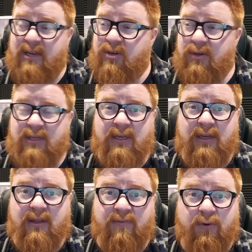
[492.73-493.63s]

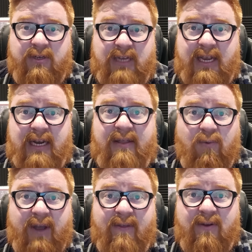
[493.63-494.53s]
Introducing the Forsaken in the
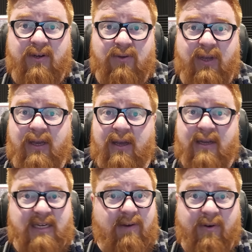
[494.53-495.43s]
way that they're doing,
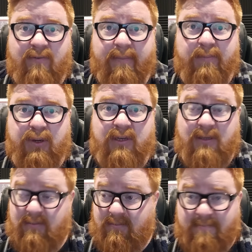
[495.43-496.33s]
different from the
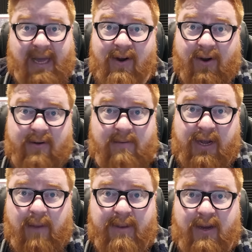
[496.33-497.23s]
books, better, in my
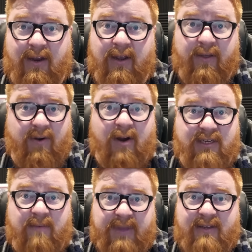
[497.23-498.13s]
opinion. There are
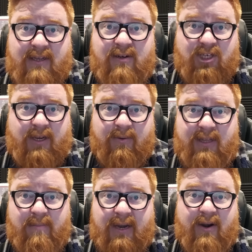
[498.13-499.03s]
some things that are genuinely
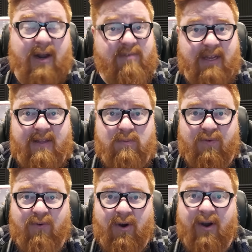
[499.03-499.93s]
better, and I've said this
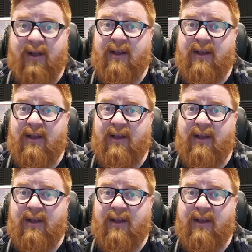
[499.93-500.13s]
before.